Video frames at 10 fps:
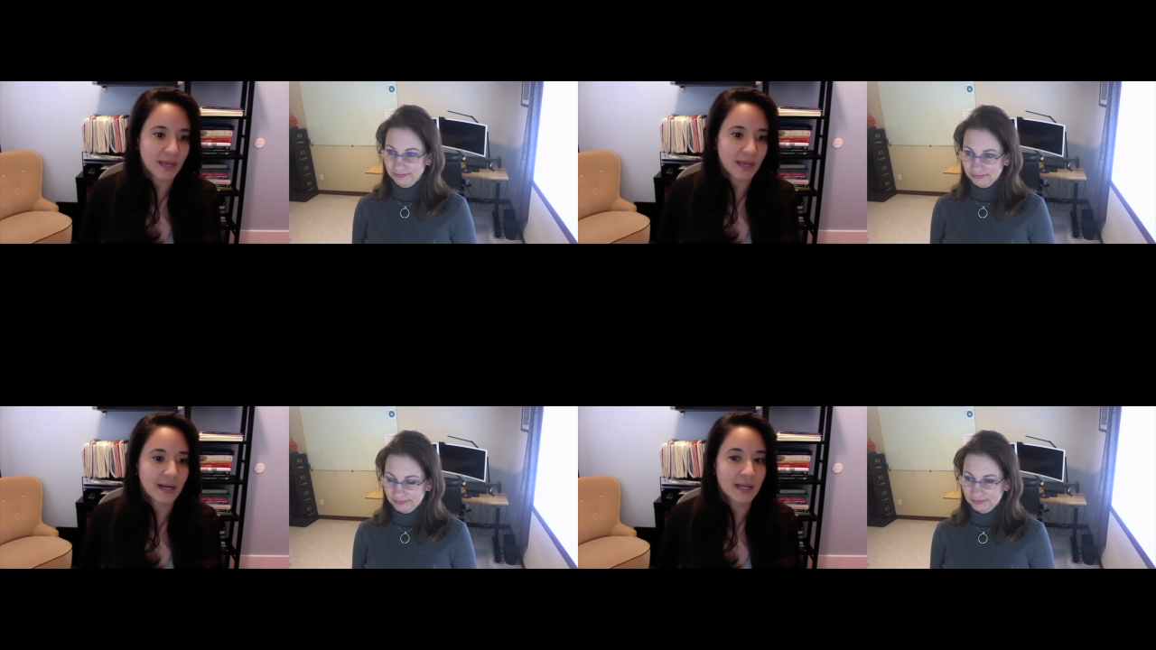
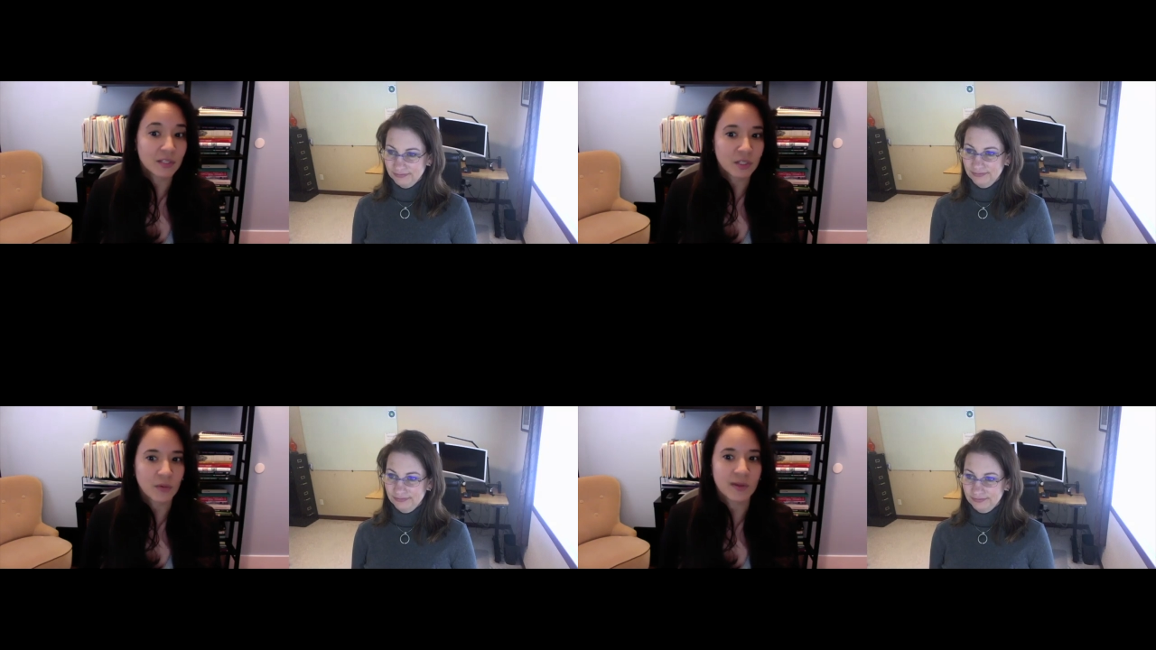Speaker 1: It
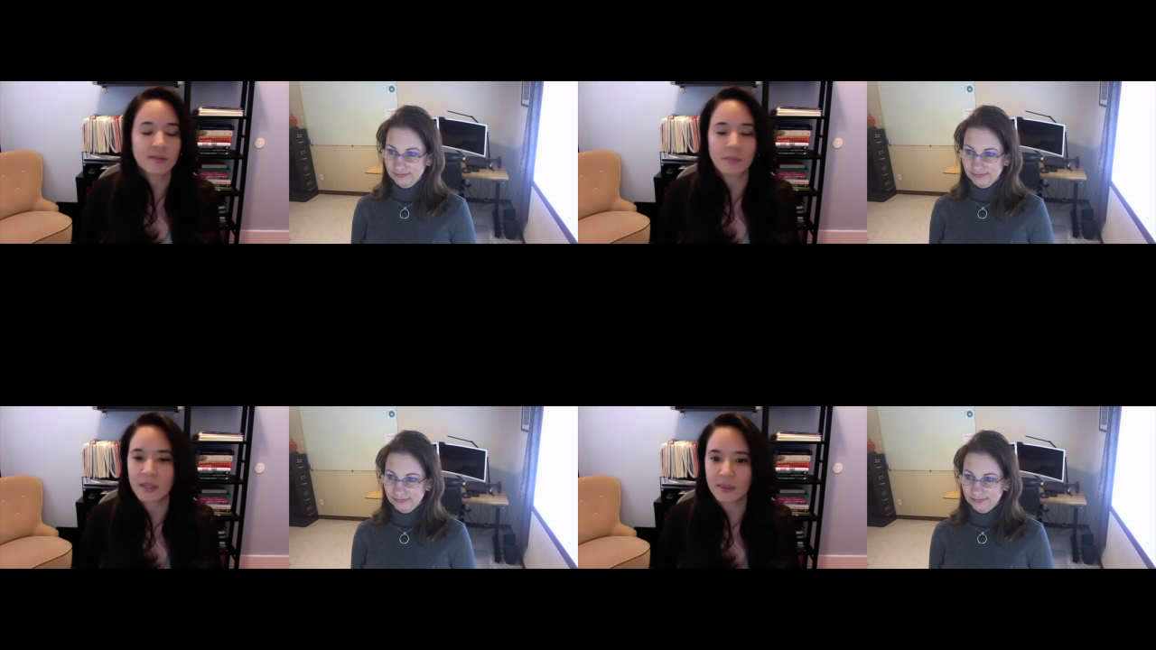integrates
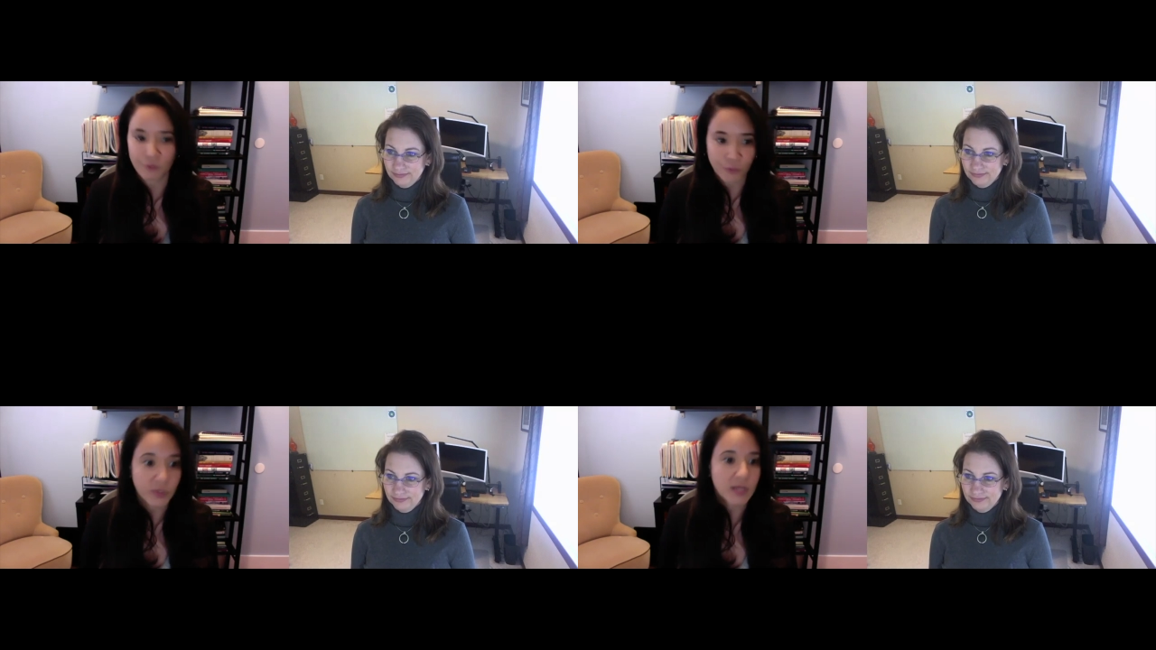with
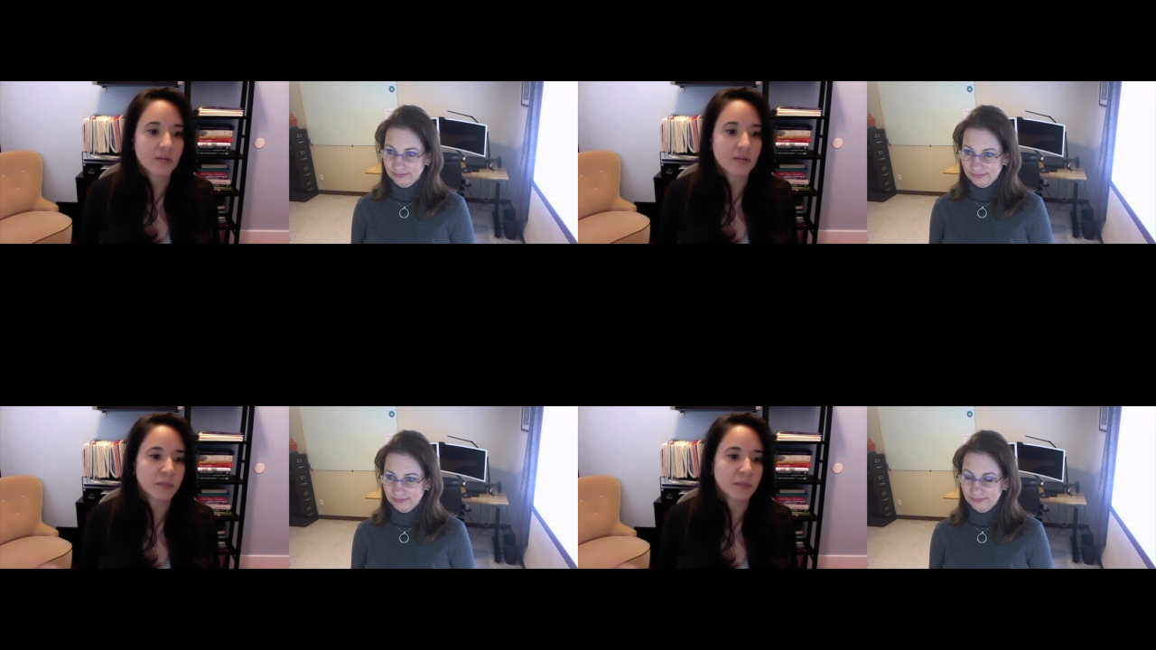
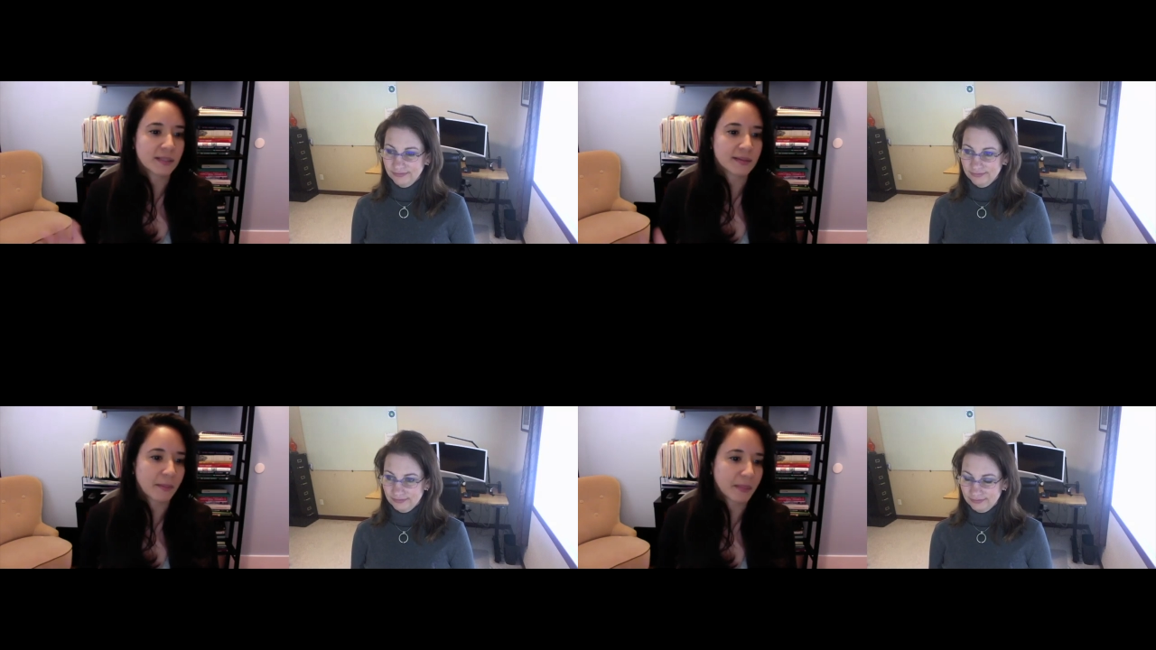300 plus
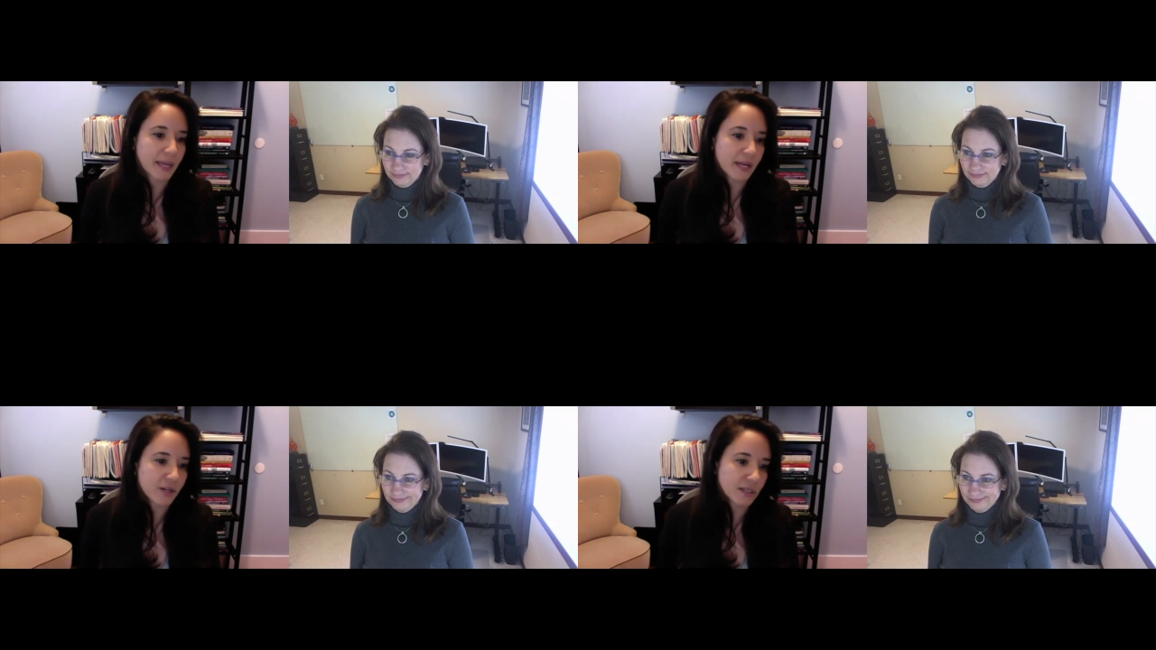applications